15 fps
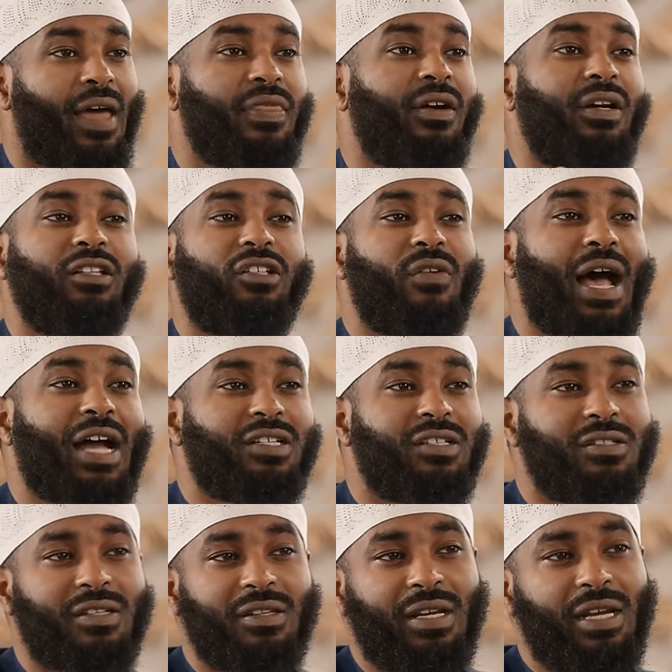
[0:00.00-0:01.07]
And their
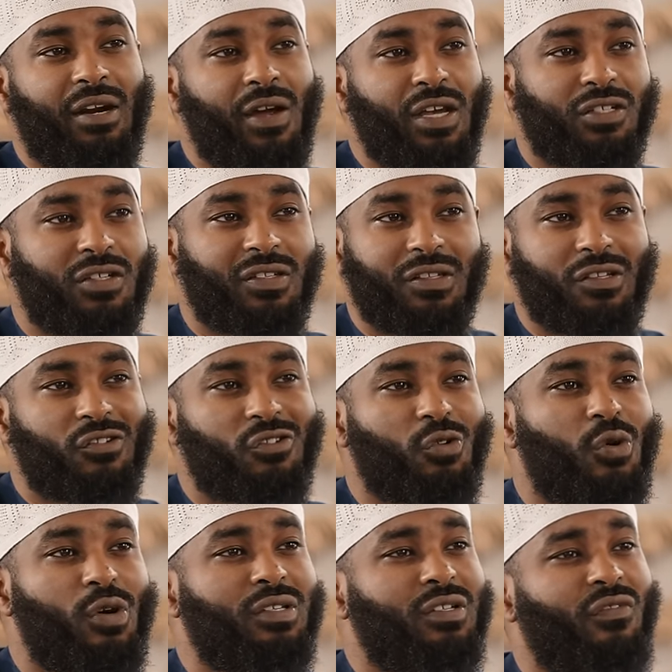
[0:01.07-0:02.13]
interactions and the narrations and the
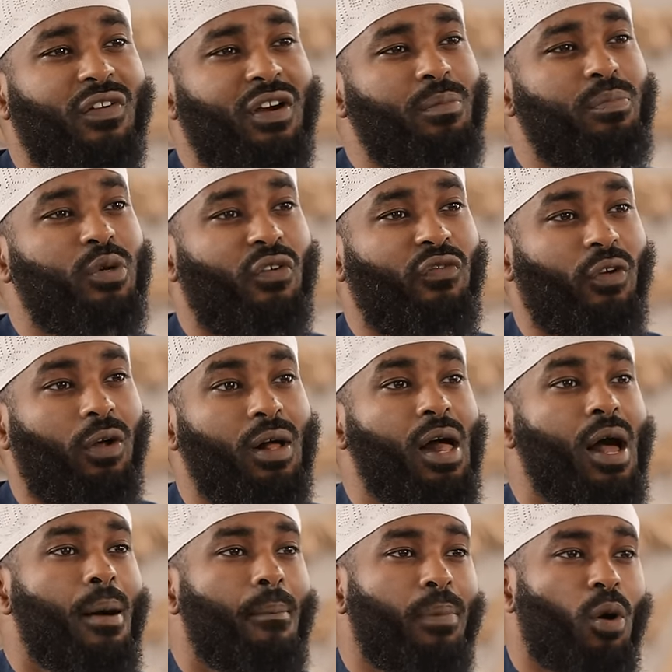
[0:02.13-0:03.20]
stories are very beautiful.
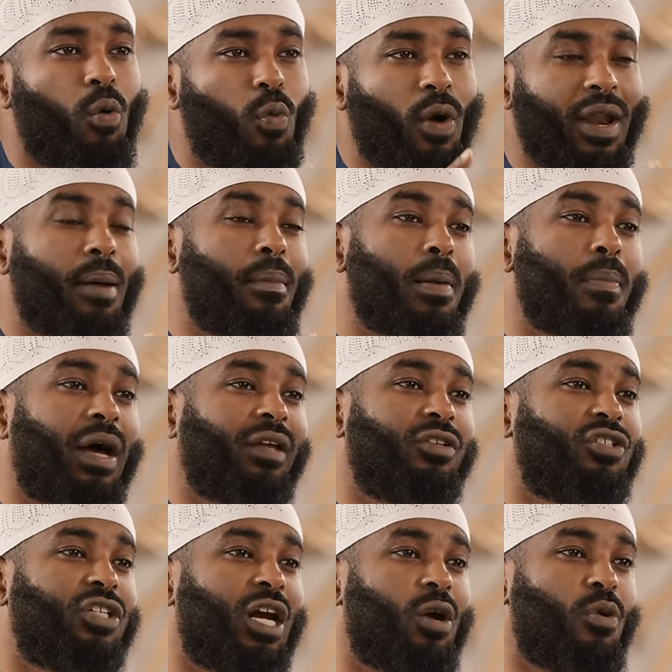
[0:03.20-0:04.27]
But one I'm about to
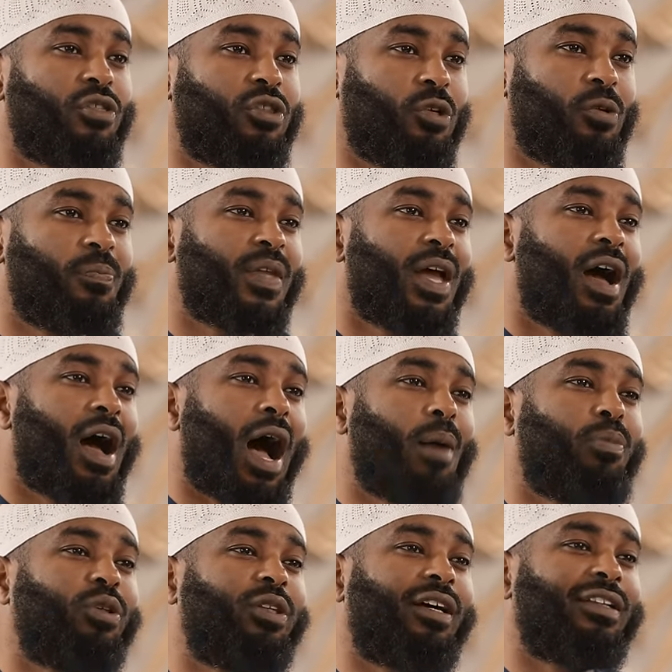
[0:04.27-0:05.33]
share with you,
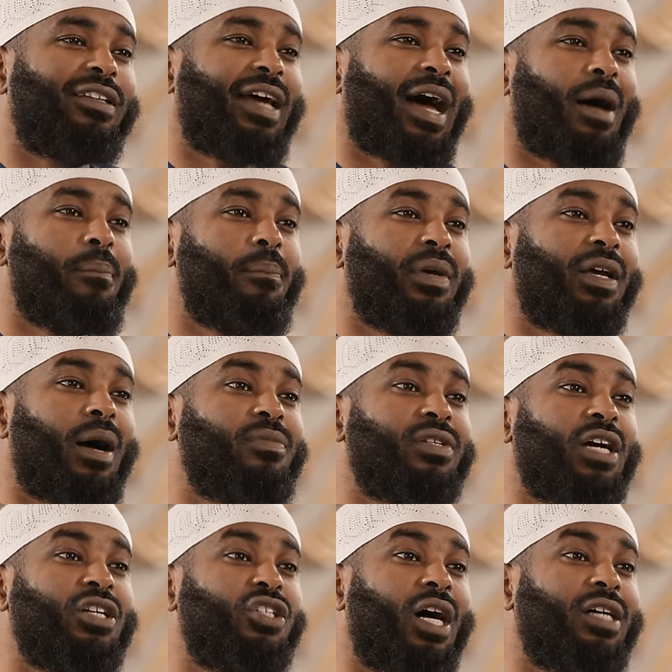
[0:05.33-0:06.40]
Abu Darda becomes
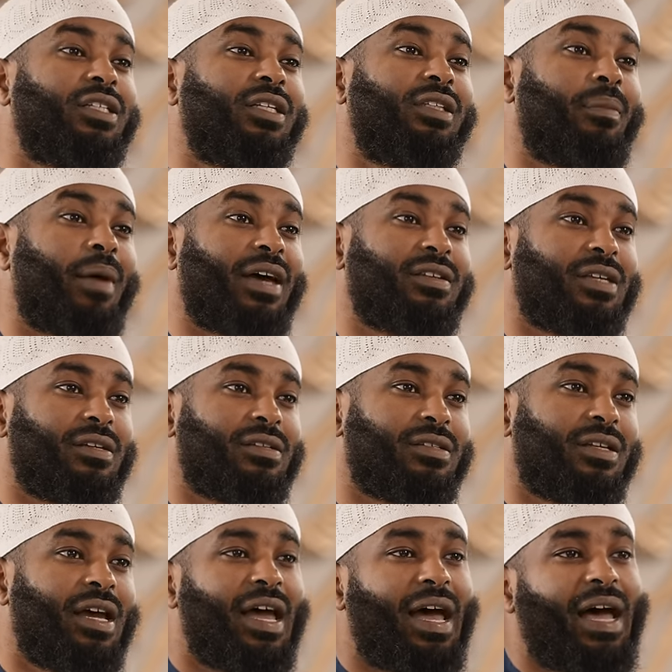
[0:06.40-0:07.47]
a judge in
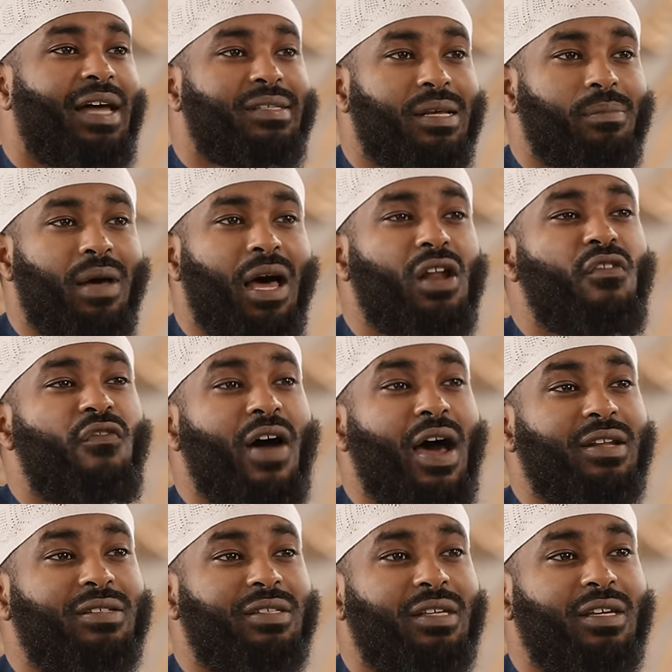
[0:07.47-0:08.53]
Damascus. And Salman
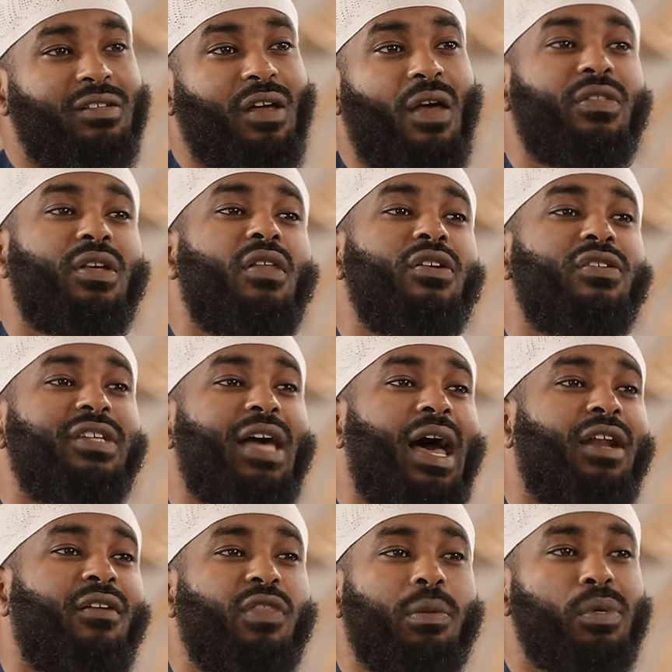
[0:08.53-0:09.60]
al-Farisi is on the other
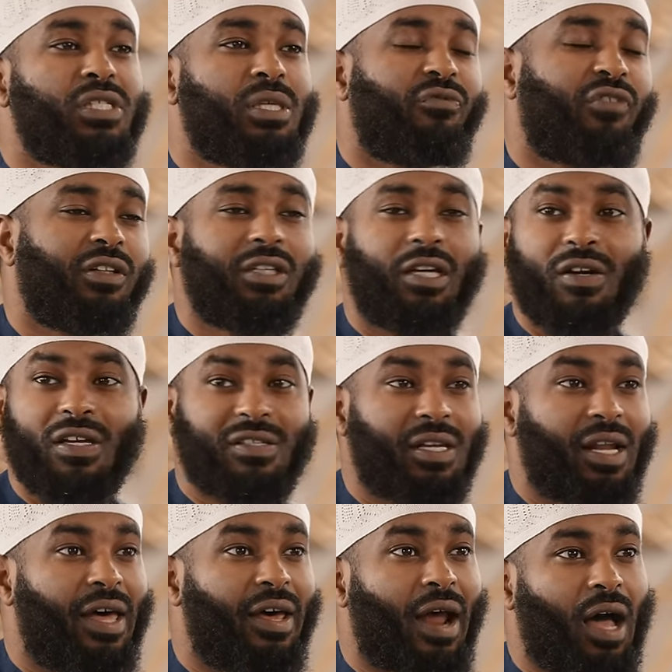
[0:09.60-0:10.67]
side of the Muslim frontier. He's
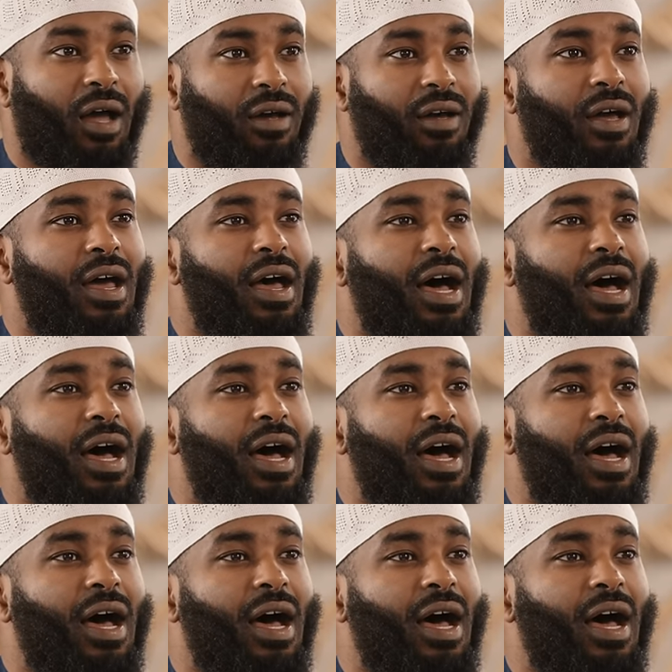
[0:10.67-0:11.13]
in Iraq.